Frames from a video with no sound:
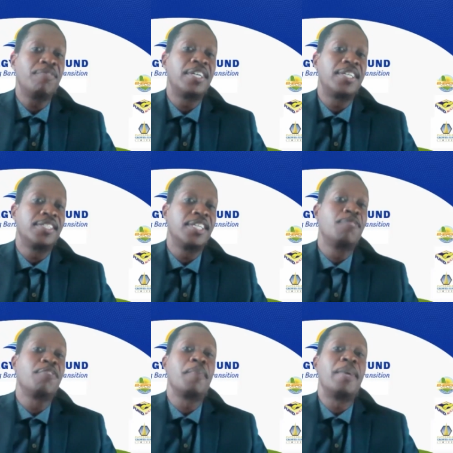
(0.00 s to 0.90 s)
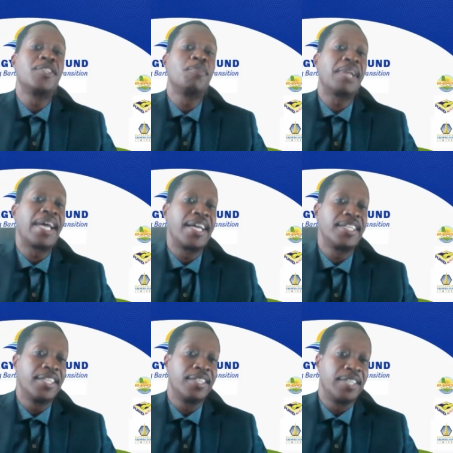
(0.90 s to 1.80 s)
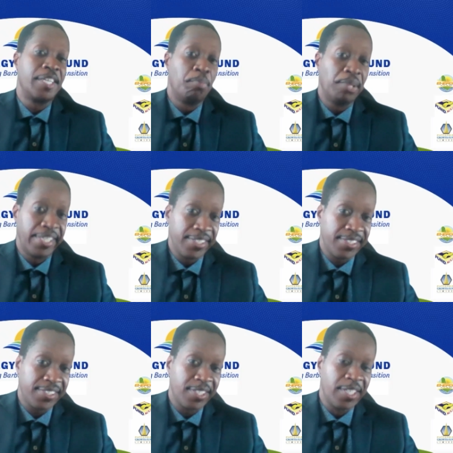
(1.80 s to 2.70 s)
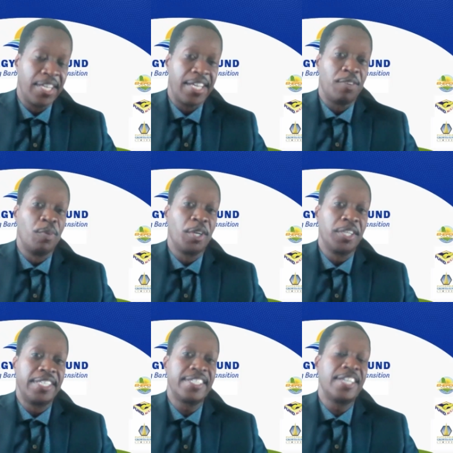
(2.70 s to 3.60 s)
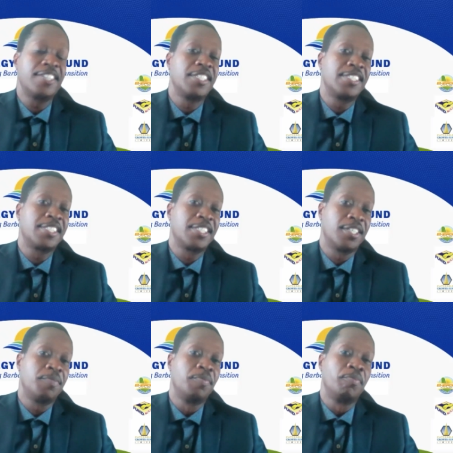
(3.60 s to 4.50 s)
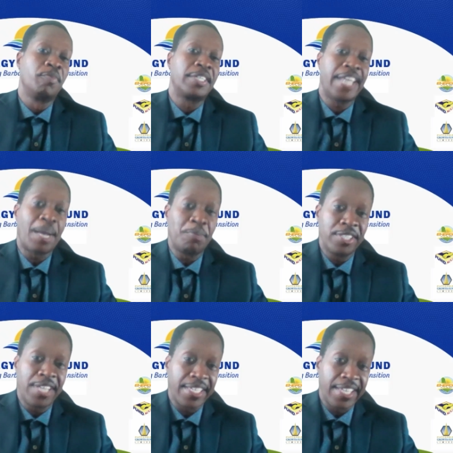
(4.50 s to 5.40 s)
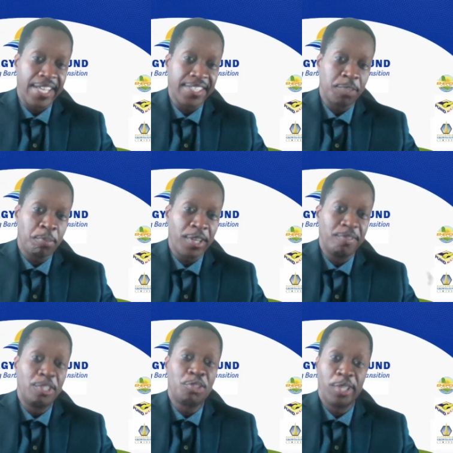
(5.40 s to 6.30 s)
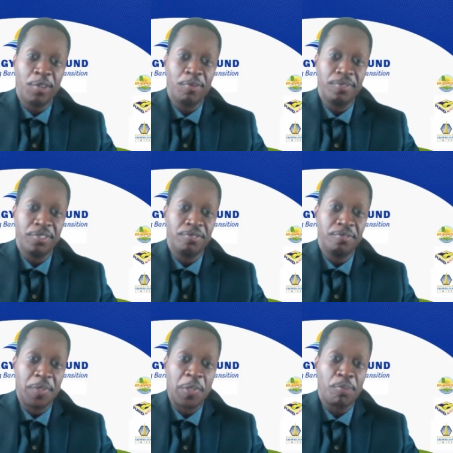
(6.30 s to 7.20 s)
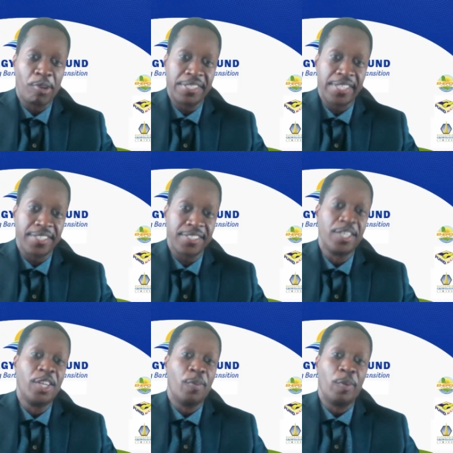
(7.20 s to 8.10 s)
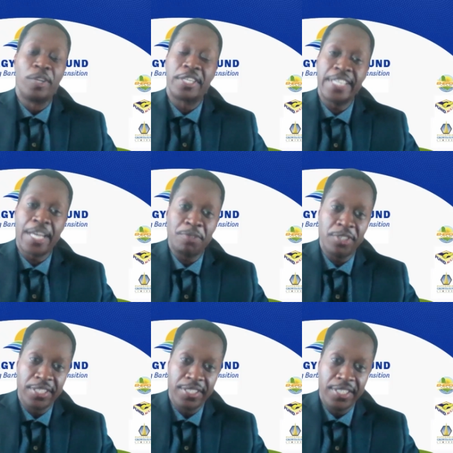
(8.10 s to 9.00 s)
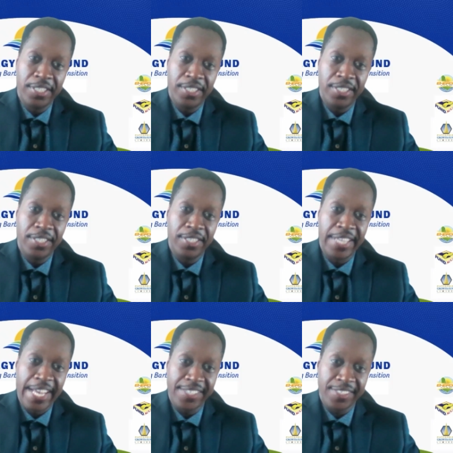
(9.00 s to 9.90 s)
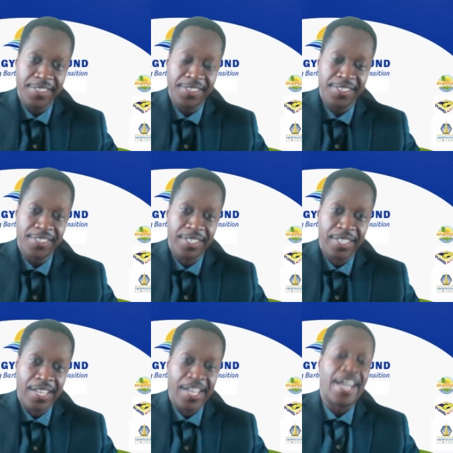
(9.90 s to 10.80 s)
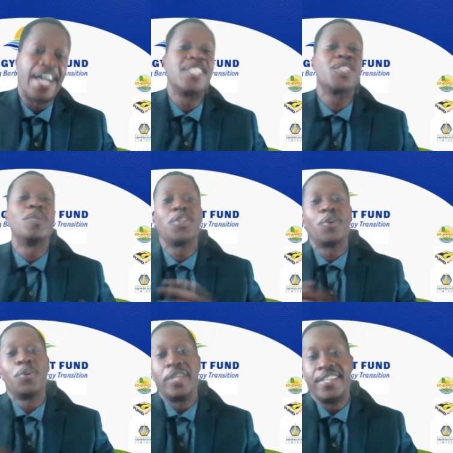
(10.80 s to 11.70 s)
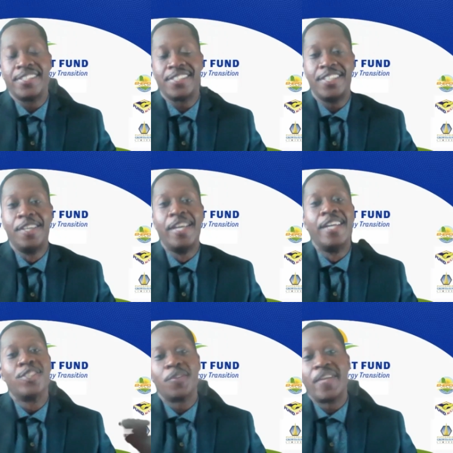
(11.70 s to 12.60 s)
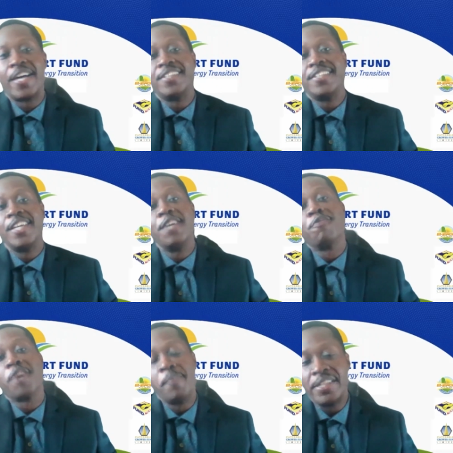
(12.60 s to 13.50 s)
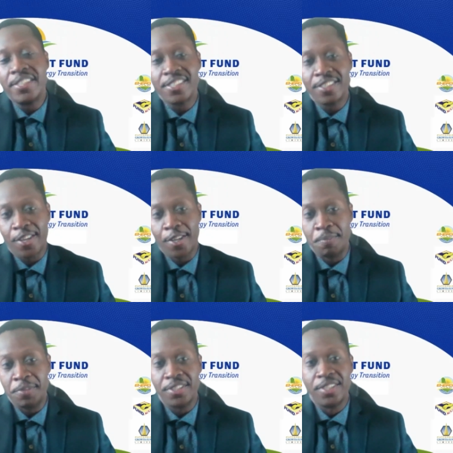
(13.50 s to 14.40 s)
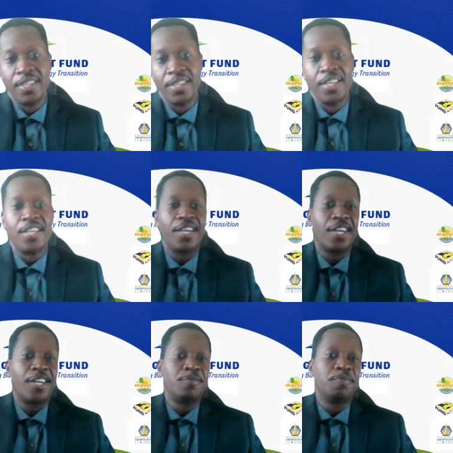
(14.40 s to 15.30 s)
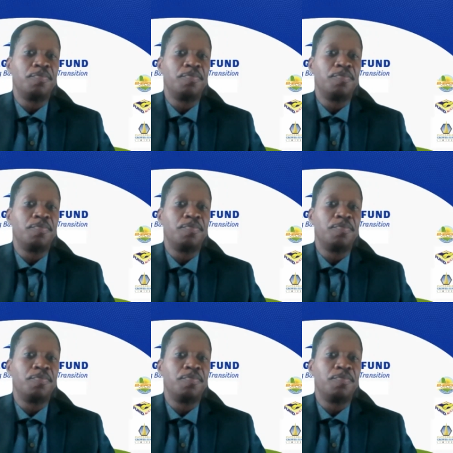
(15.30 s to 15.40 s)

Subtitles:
a environmental plan in place where the intention is to capture that gas as part of the trade-out process. We're going to capture the gases and switch out your AC so that the environment isn't harmed. Um,